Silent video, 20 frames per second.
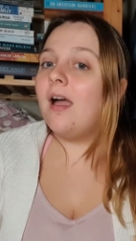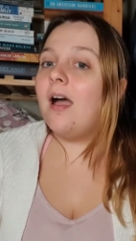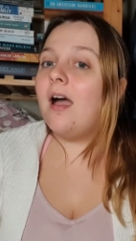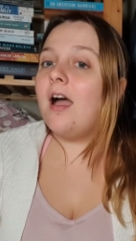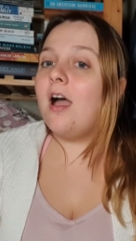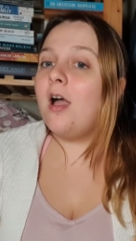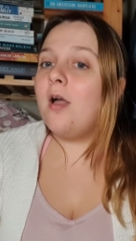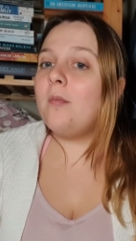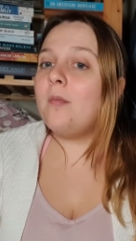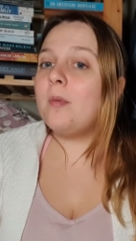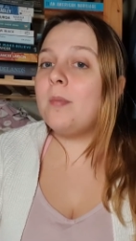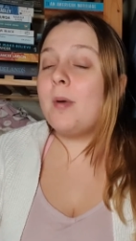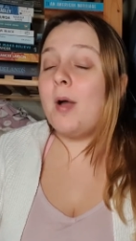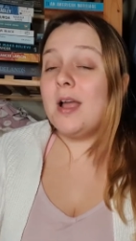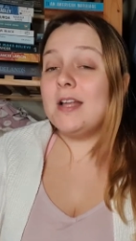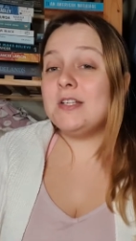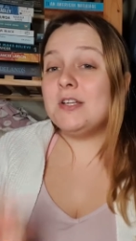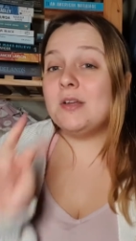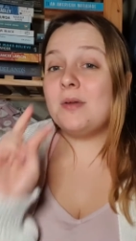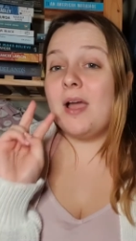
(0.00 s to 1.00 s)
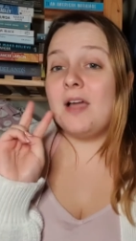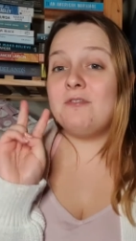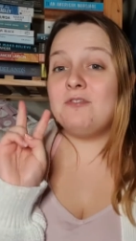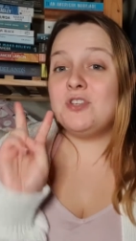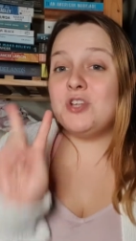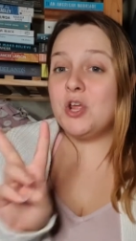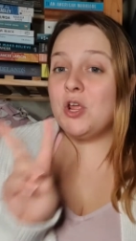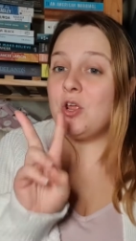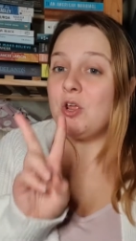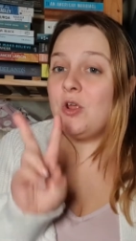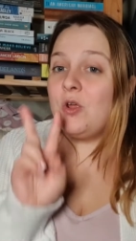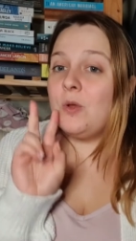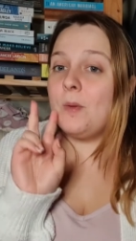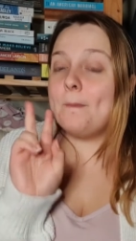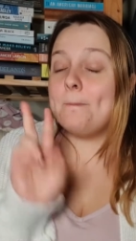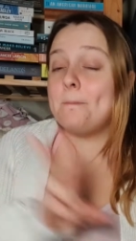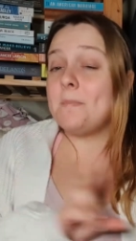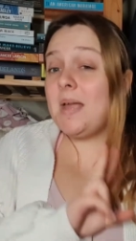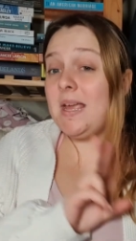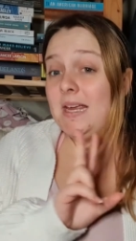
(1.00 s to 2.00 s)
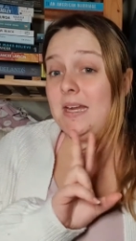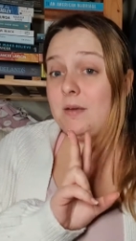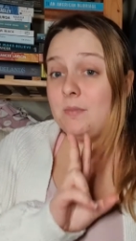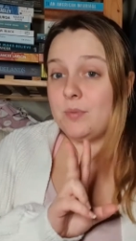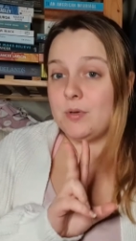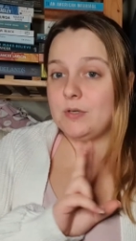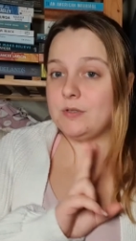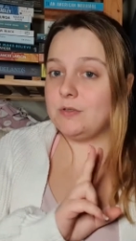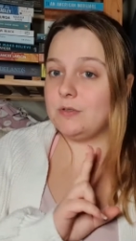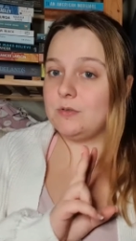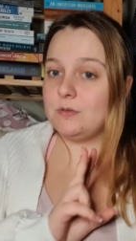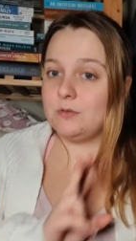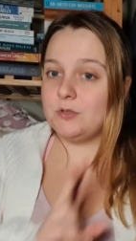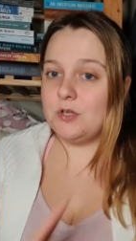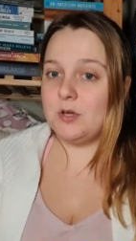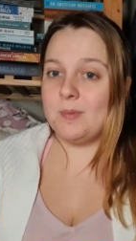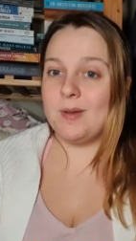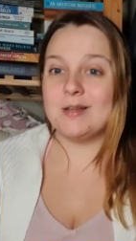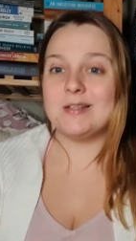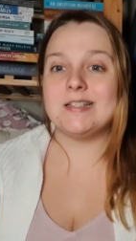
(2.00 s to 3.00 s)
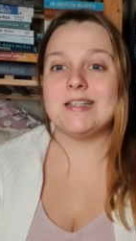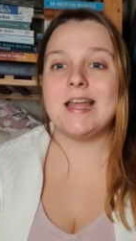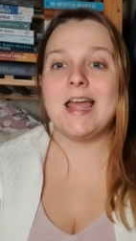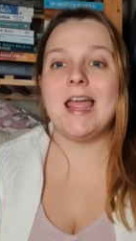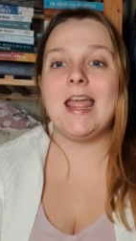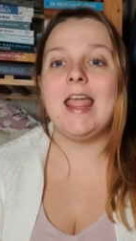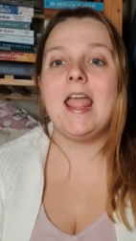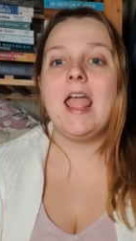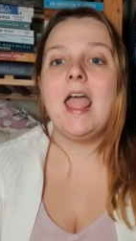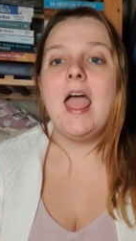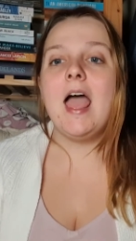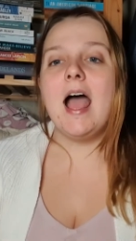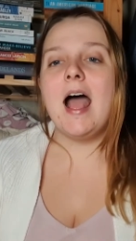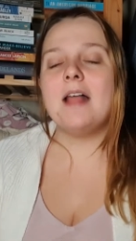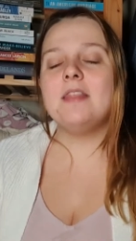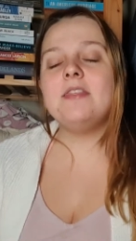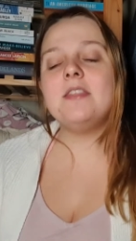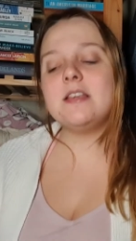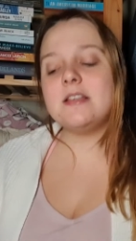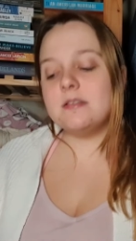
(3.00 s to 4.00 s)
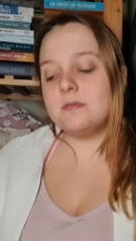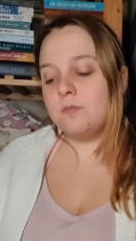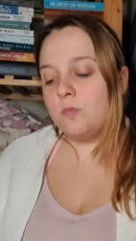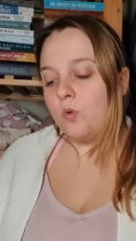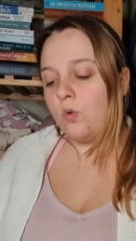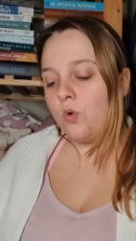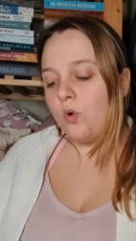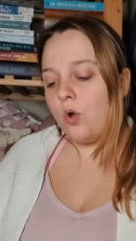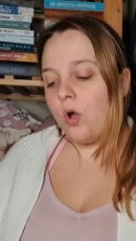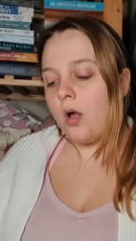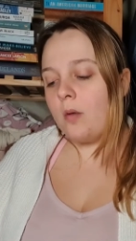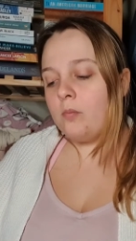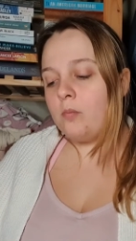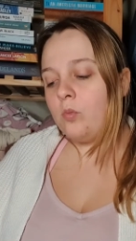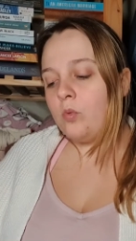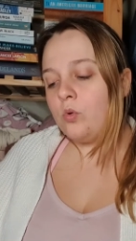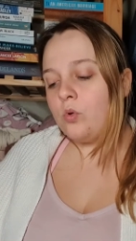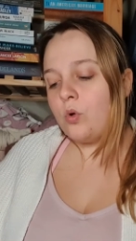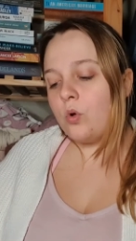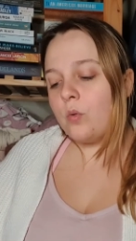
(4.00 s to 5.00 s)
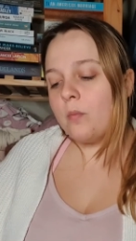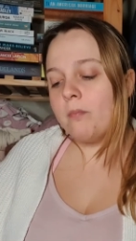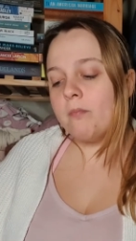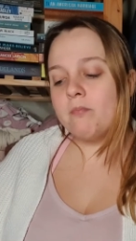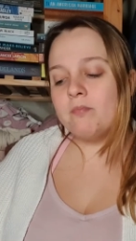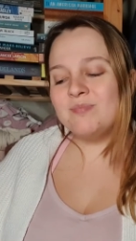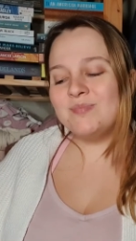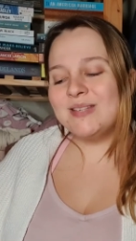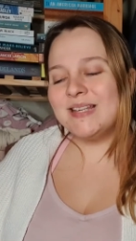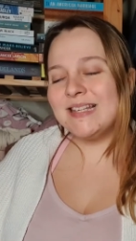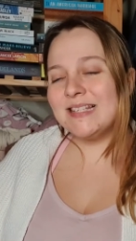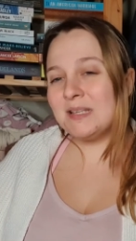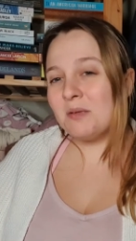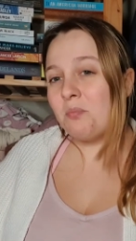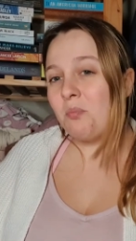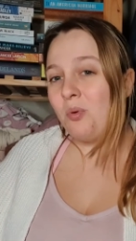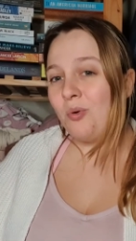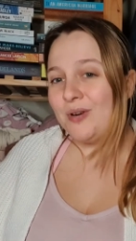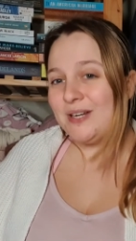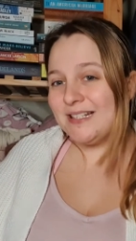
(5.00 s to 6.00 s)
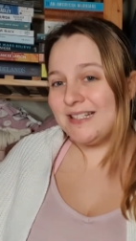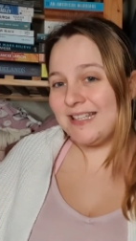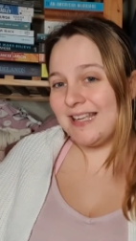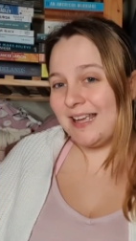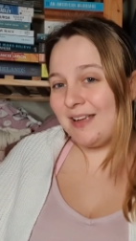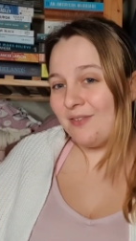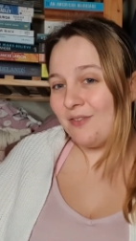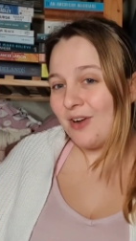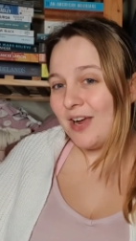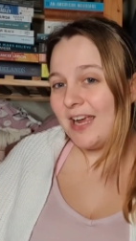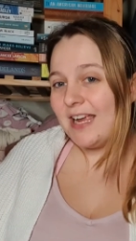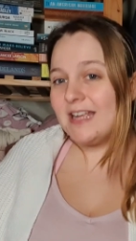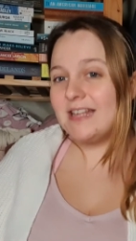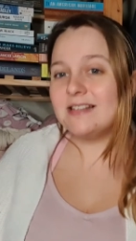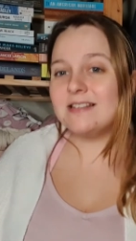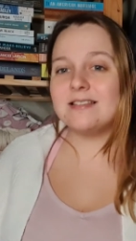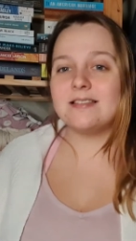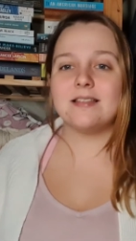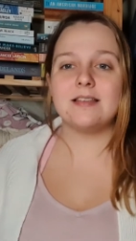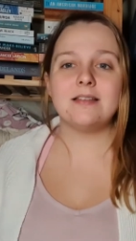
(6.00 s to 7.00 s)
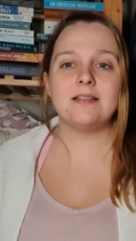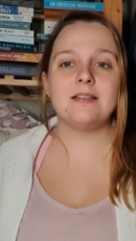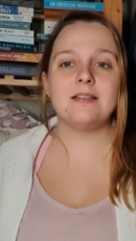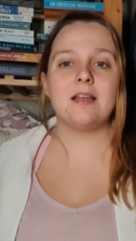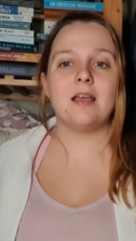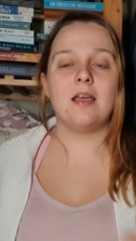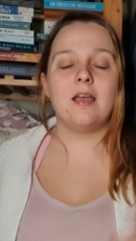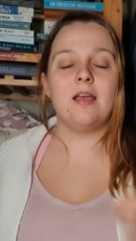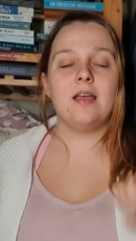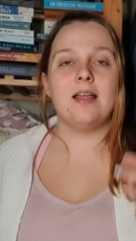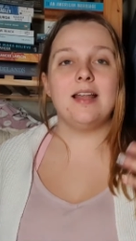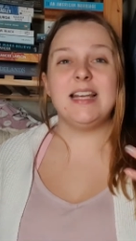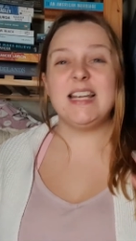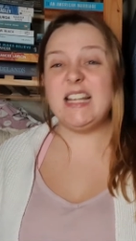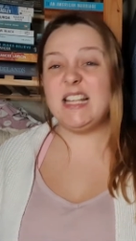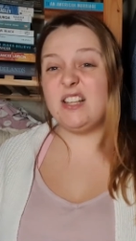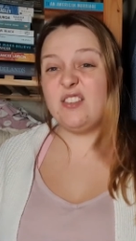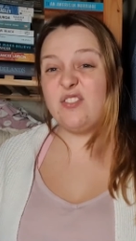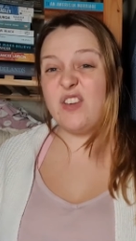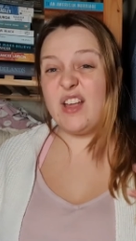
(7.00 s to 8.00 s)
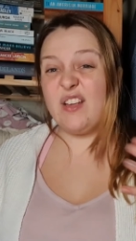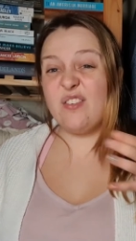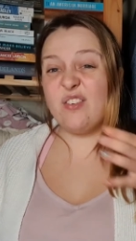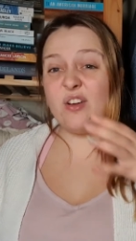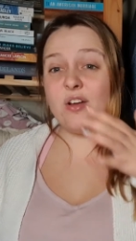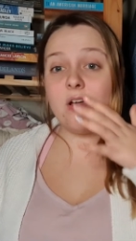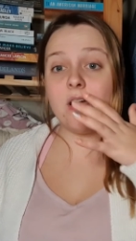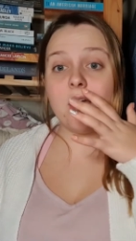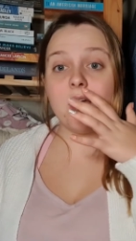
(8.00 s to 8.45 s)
Um, but I do have two main books to talk to you about today, and these more are more mm, disappointing reads than least favourite.